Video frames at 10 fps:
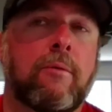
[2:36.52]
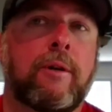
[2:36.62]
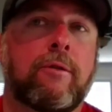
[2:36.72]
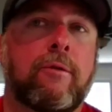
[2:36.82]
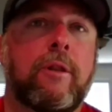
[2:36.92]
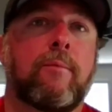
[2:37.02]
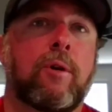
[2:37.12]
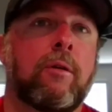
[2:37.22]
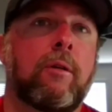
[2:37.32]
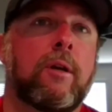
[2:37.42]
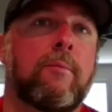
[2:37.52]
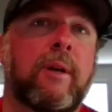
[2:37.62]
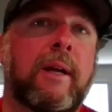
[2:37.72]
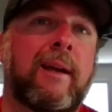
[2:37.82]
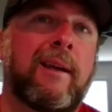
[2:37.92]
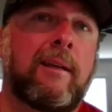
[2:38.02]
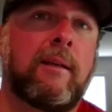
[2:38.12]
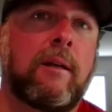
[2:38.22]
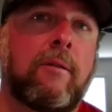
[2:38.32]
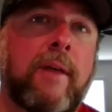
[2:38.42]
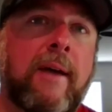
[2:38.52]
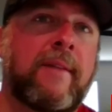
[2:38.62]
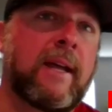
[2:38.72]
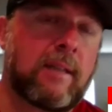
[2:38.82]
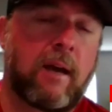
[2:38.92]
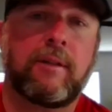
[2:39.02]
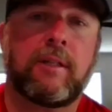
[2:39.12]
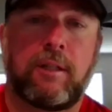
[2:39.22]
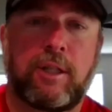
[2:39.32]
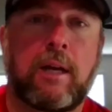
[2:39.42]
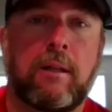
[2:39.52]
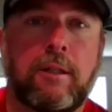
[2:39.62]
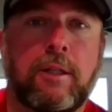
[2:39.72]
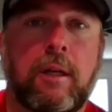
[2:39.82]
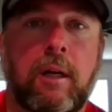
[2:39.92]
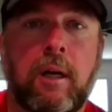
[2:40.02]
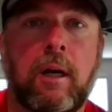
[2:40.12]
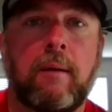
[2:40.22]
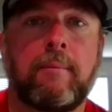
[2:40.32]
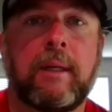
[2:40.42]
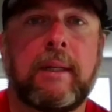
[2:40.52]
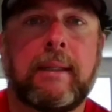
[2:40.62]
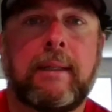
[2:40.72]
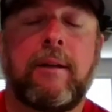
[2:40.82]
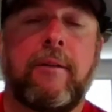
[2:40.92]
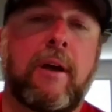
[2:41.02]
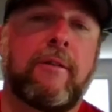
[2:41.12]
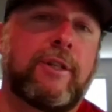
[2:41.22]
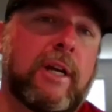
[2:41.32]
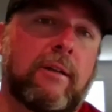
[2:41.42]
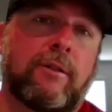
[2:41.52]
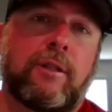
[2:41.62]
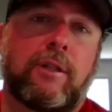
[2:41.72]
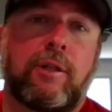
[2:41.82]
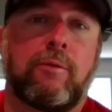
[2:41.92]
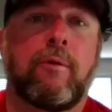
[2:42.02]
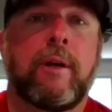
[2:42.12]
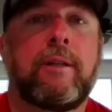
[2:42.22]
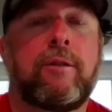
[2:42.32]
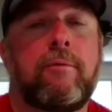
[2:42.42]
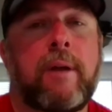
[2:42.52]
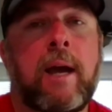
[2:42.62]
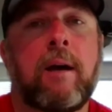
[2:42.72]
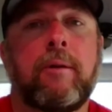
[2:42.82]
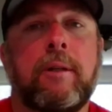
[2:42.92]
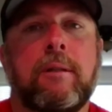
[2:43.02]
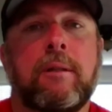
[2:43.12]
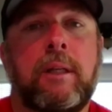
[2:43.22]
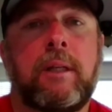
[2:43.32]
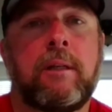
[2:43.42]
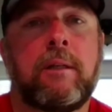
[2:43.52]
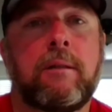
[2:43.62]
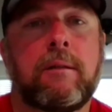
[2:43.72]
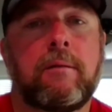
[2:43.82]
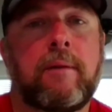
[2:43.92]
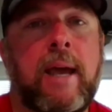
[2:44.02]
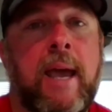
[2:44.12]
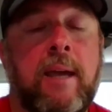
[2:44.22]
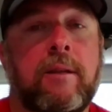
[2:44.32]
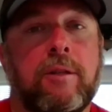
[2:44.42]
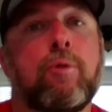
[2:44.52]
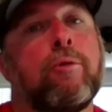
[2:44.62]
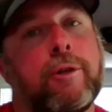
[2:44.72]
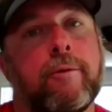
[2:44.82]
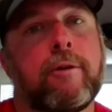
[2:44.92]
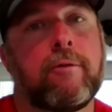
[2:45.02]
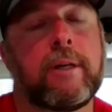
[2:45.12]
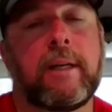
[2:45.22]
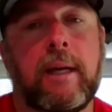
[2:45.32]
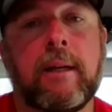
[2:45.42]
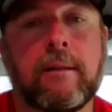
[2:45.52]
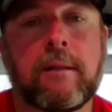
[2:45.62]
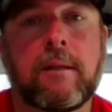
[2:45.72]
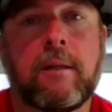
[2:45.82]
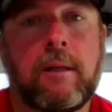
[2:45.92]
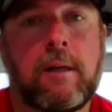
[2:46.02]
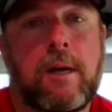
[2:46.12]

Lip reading: are recruiting them earlier, but, I, you know, that's obviously a challenge. You know, the other challenges you run into now is A, the schools you're recruiting against.